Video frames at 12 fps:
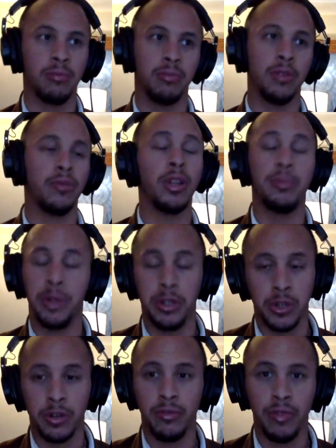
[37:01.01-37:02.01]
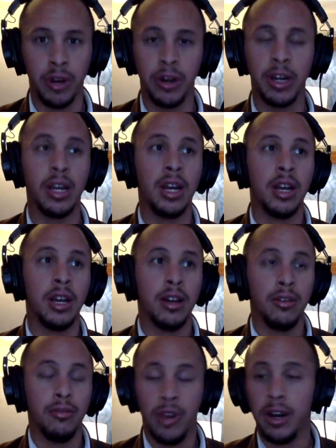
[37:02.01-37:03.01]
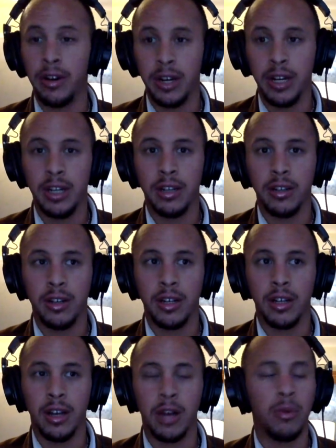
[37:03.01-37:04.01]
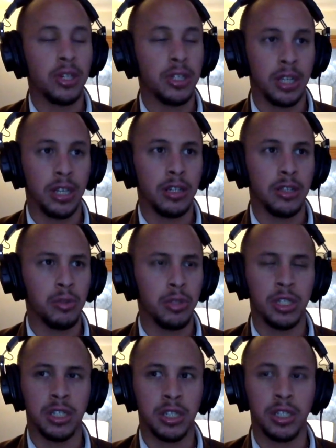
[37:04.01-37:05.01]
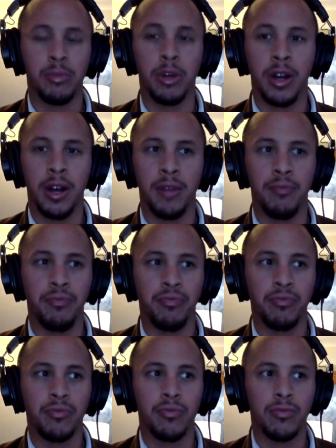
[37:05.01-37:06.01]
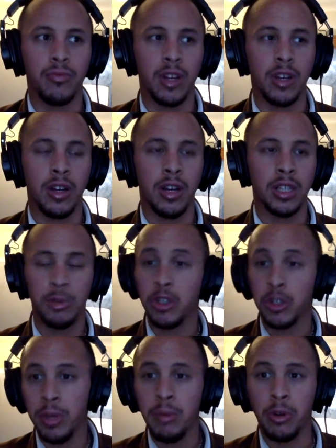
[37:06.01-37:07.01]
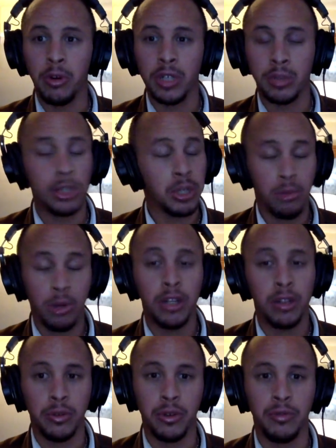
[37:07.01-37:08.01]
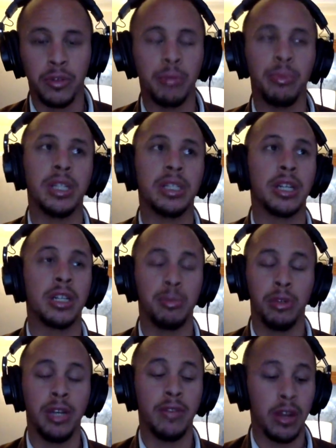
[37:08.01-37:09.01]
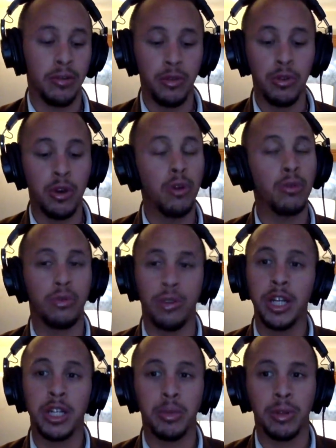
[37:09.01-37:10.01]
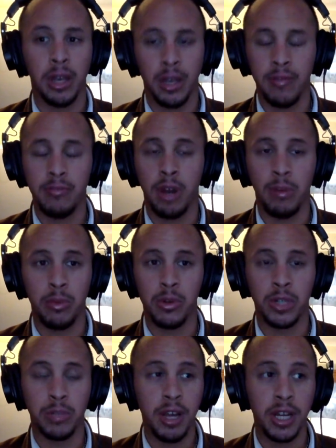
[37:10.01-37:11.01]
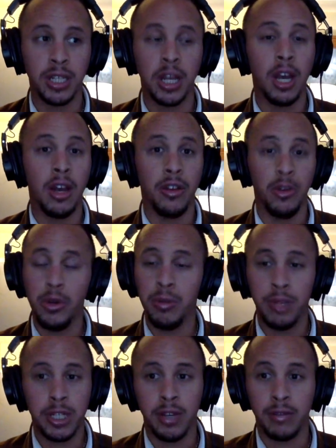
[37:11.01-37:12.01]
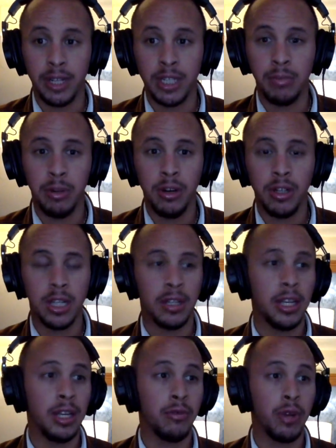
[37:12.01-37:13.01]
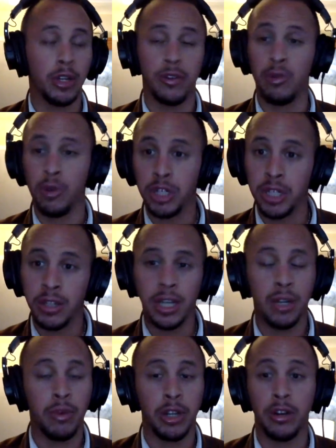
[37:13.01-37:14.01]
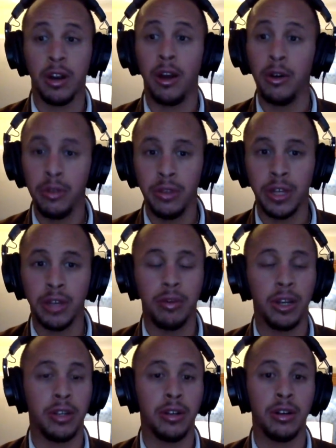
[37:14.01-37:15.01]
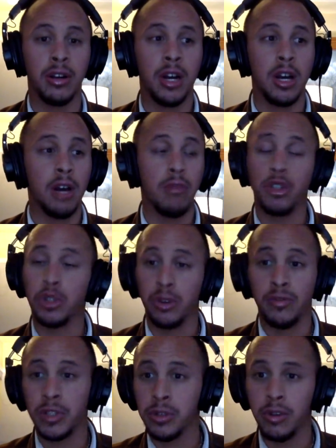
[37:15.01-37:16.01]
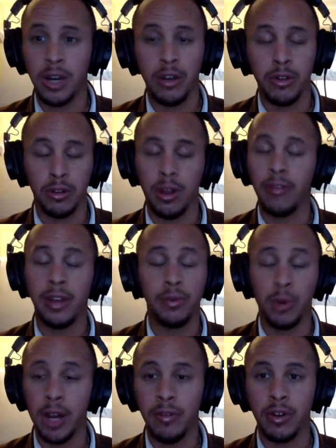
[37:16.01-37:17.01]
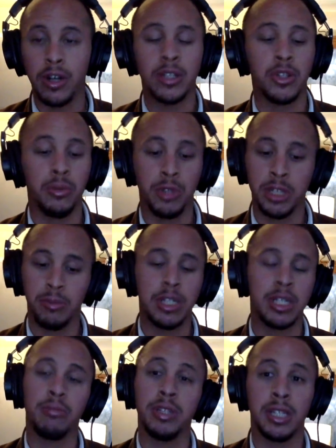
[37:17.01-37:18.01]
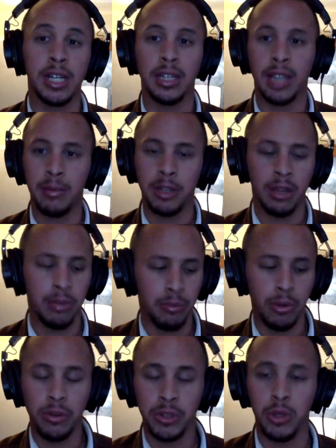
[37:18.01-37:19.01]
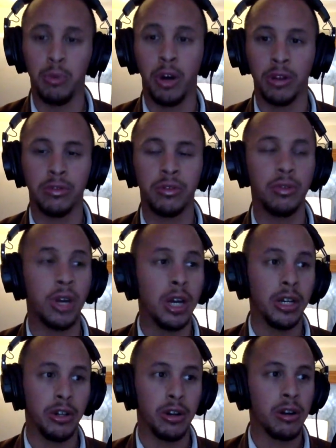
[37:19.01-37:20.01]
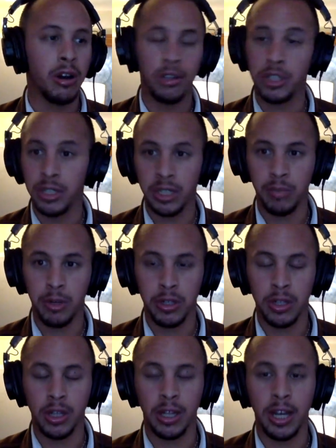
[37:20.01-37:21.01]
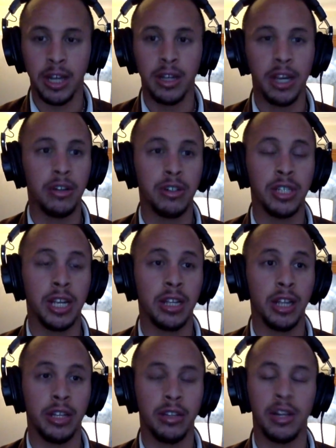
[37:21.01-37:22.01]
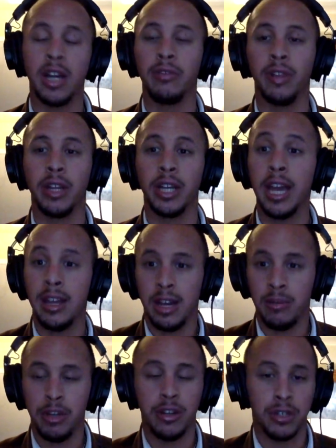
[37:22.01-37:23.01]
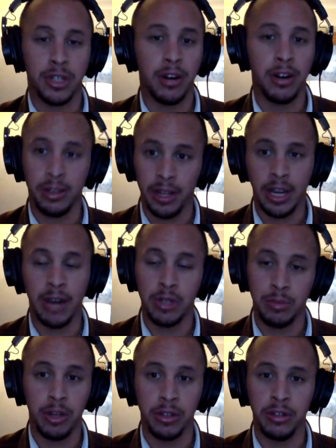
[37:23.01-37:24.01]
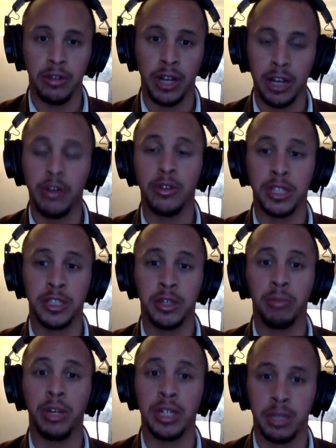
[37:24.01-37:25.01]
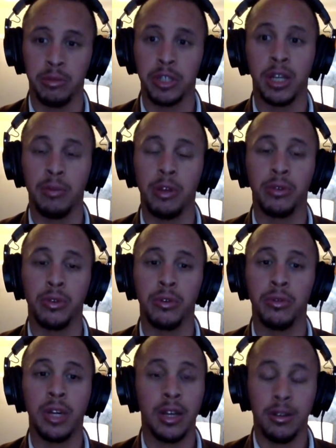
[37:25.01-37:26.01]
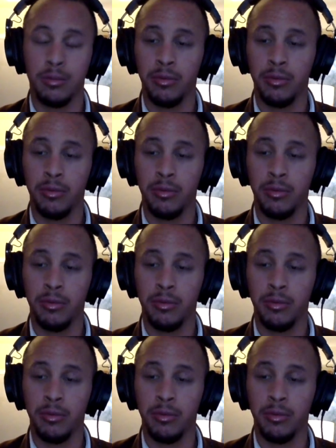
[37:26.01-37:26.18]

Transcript: the Philippines are a very, very, I don't want to say superstitious, but spiritual people, especially pre-colonial Philippines, and it's believed that if you go through nature without giving proper respects, you can piss off land spirits and they can wreck your fortune, they can wreck your health, they can wreck your emotional or physical health, your love life, whatever. And so just by simply saying tabi tabi po as you walk through, you're acknowledging the spirits of the land, and you're saying, like, kind of like, hey, I'm here, sorry, like I respect you, like I know this is your place, I'm just coming through,